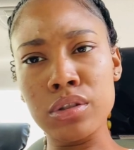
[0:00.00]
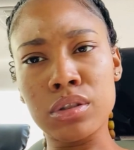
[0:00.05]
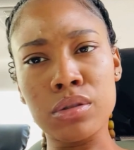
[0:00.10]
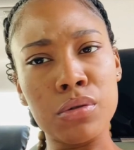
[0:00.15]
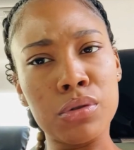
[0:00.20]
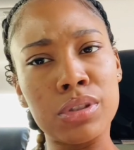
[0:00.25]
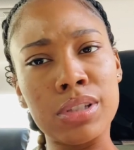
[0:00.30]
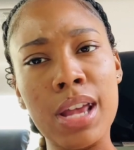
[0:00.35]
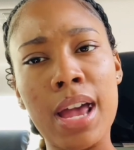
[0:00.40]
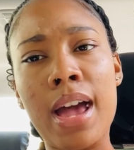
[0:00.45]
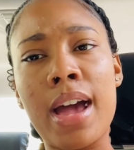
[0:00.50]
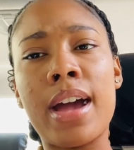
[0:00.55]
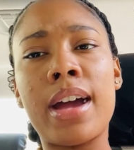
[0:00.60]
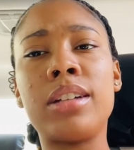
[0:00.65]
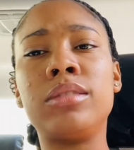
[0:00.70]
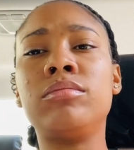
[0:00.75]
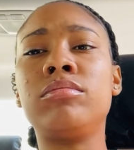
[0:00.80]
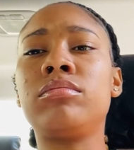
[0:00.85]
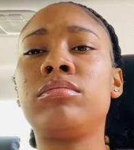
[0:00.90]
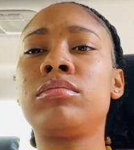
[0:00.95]
so sad.
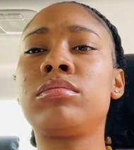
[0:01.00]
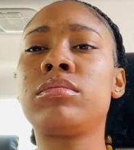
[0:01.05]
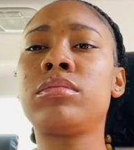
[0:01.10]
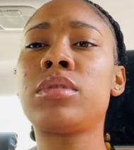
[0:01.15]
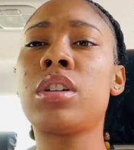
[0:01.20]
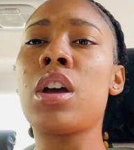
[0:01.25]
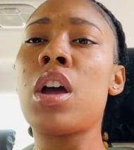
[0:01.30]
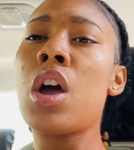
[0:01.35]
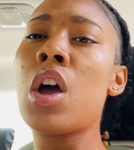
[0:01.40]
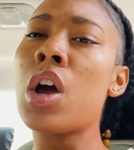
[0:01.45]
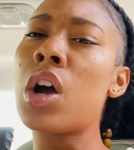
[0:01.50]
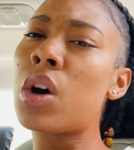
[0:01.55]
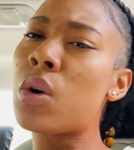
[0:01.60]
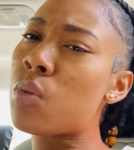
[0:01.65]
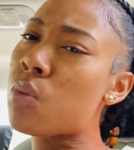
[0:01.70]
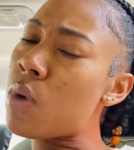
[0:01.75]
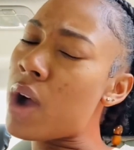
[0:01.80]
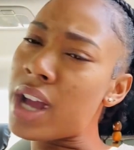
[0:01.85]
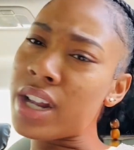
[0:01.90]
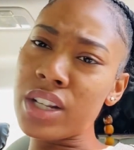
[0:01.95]

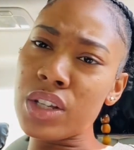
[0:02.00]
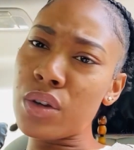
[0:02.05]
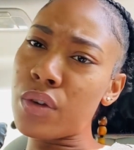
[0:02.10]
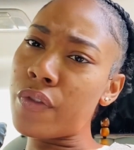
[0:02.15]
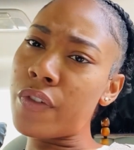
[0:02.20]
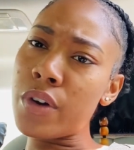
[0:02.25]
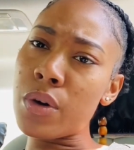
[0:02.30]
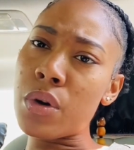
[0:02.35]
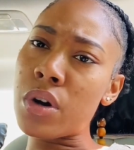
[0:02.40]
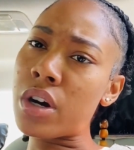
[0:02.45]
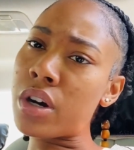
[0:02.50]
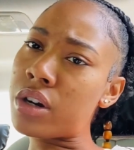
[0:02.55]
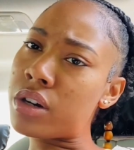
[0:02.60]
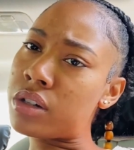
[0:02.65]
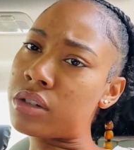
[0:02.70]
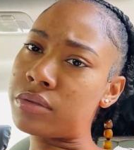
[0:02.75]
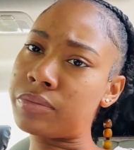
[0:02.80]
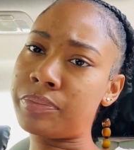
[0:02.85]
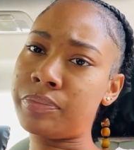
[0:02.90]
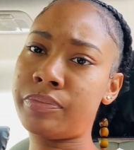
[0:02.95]
Why do you feel hurt?
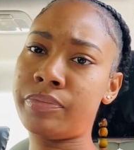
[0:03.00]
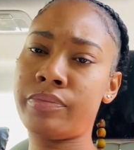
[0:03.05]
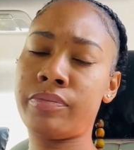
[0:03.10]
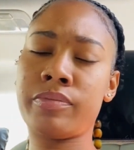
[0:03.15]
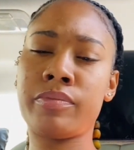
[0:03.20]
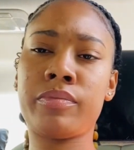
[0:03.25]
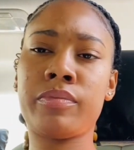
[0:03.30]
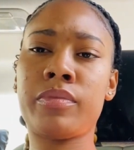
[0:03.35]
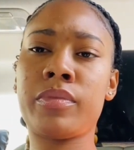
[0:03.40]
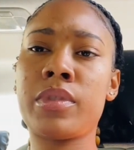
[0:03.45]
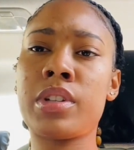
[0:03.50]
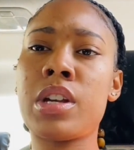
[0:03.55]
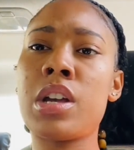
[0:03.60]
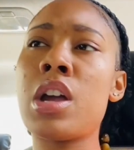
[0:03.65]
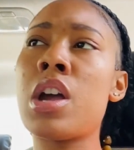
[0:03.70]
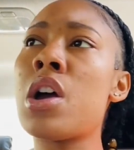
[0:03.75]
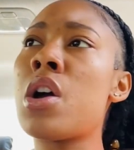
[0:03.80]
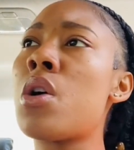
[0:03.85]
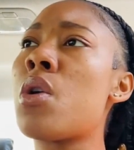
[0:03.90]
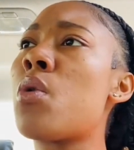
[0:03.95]

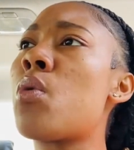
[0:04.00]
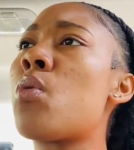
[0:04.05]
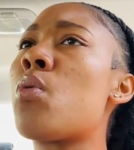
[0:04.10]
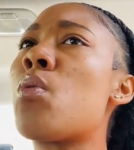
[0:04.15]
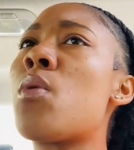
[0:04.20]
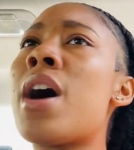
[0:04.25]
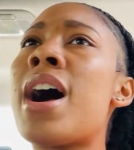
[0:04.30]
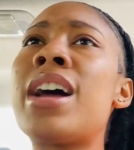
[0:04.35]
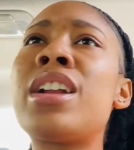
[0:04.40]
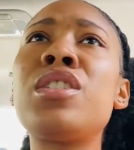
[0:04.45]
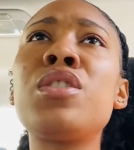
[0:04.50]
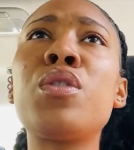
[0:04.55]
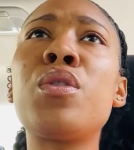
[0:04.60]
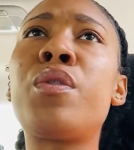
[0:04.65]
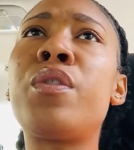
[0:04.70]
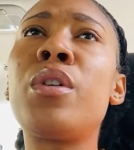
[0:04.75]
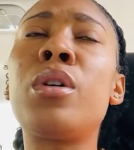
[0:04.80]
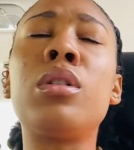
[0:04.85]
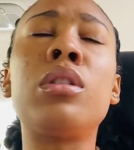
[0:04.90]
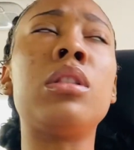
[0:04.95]
Why do you
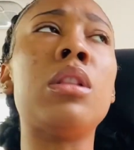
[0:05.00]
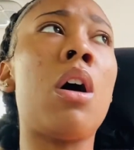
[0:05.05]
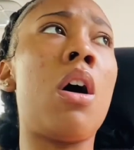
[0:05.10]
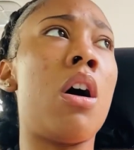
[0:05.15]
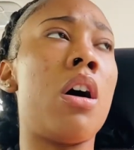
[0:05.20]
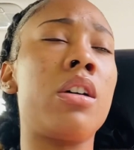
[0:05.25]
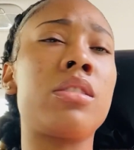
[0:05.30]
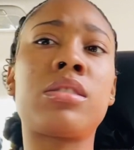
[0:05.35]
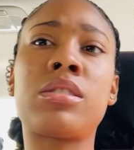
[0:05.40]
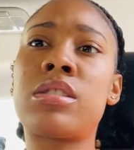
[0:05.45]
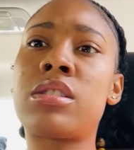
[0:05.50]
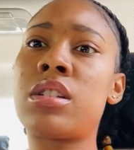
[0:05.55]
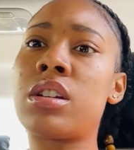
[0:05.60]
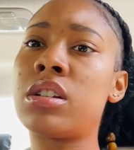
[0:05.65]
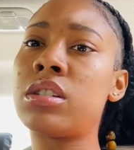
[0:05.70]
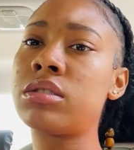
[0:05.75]
feel lost?